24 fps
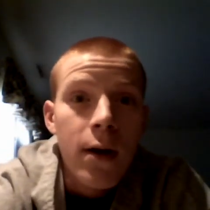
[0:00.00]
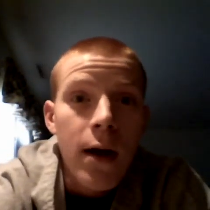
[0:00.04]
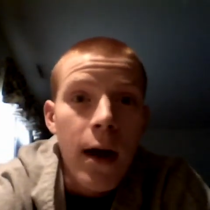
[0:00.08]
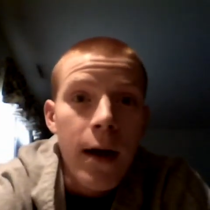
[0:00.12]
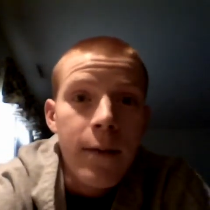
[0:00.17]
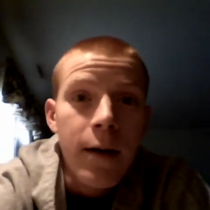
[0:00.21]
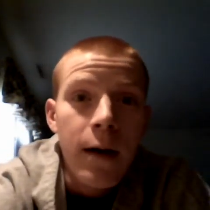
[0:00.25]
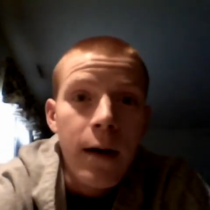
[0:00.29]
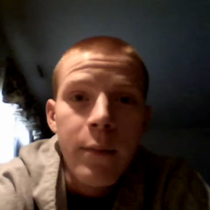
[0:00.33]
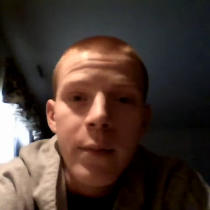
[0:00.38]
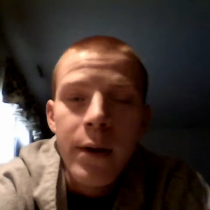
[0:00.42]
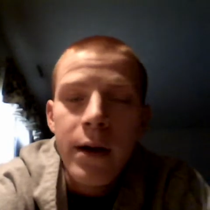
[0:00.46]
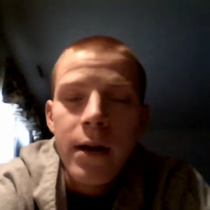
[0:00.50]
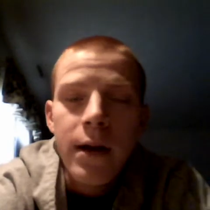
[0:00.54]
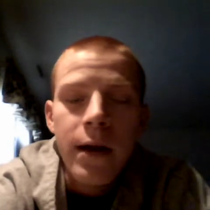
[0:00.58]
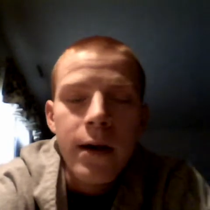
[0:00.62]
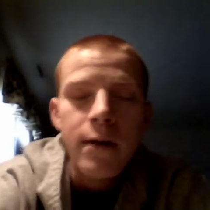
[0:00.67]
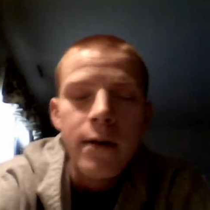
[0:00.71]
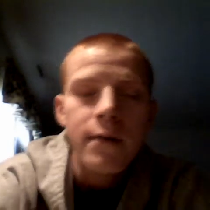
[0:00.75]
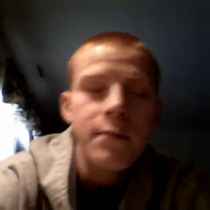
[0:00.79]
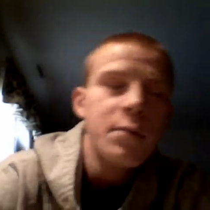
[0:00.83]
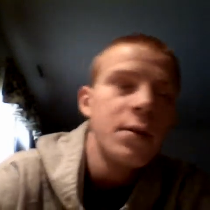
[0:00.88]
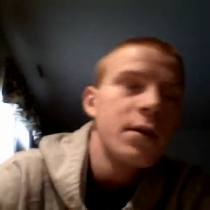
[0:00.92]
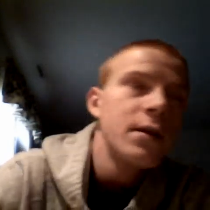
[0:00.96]
I mean, I barely had
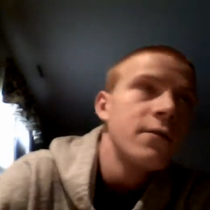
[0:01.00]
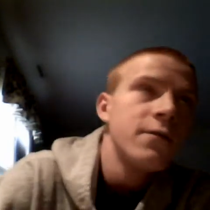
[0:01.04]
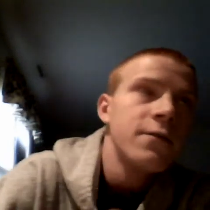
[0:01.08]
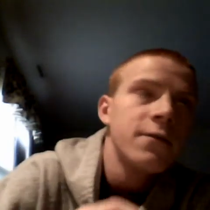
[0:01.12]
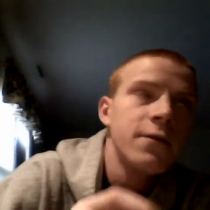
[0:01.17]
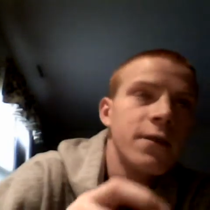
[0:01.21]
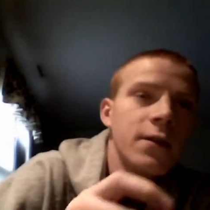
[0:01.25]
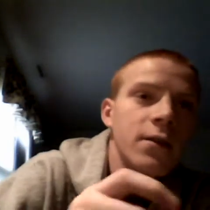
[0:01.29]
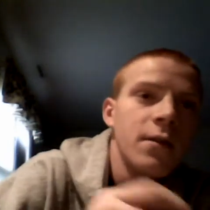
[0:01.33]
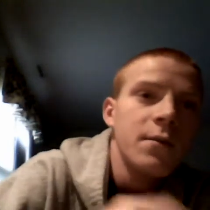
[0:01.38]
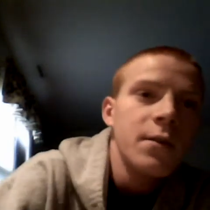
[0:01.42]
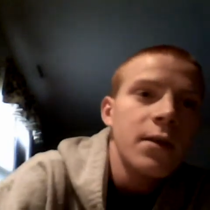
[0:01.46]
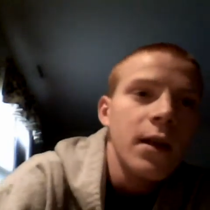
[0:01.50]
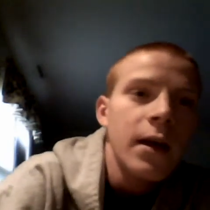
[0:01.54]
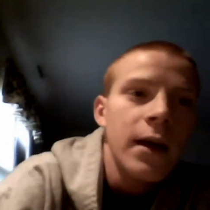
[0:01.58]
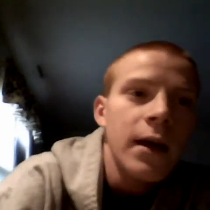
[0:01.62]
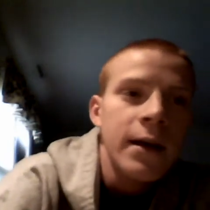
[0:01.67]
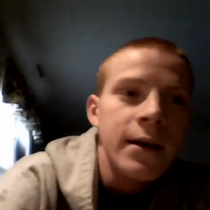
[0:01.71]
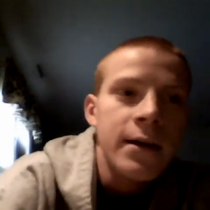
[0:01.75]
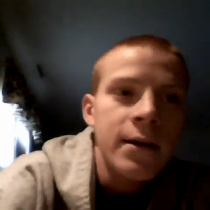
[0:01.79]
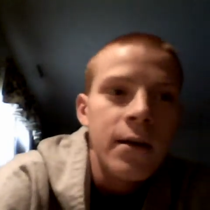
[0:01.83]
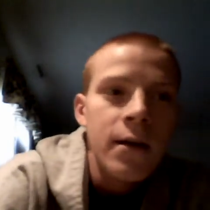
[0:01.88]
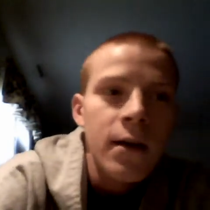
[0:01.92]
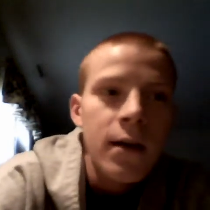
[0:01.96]
enough pee to fill up the
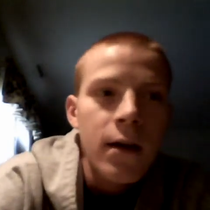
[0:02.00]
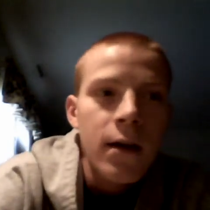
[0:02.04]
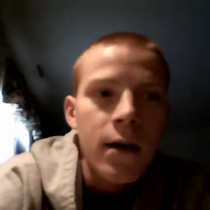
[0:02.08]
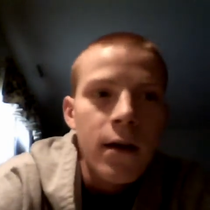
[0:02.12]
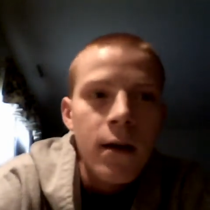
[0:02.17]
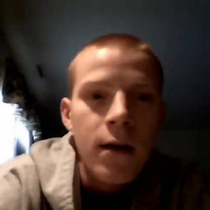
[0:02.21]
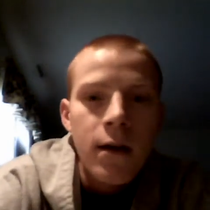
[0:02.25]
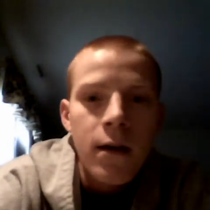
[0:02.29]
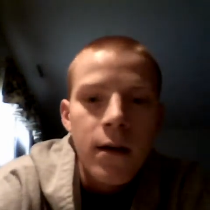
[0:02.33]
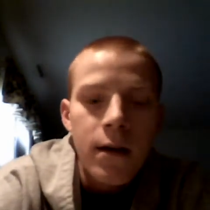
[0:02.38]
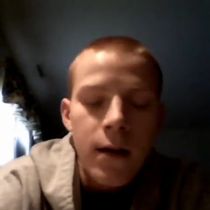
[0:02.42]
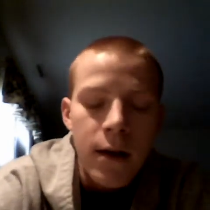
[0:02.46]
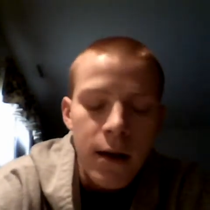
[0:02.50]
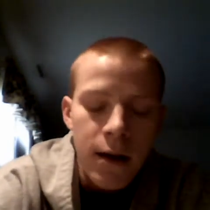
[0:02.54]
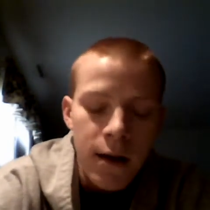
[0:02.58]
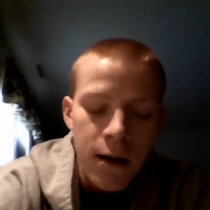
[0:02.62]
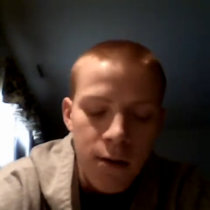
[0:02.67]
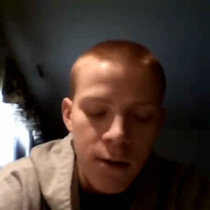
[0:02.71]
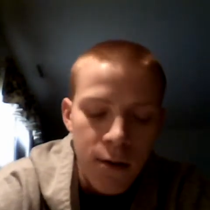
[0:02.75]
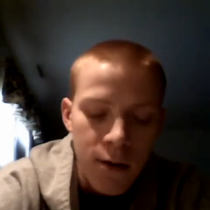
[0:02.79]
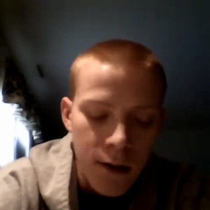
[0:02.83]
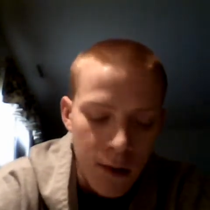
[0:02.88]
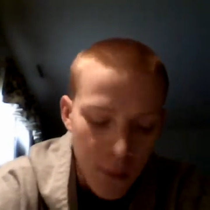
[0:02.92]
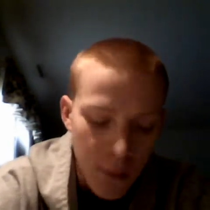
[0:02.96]
line. Thank
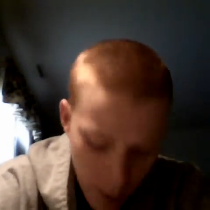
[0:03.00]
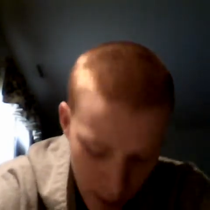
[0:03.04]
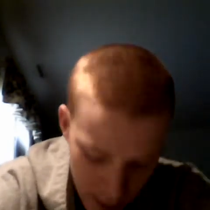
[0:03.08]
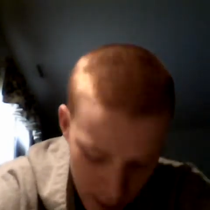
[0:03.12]
you, little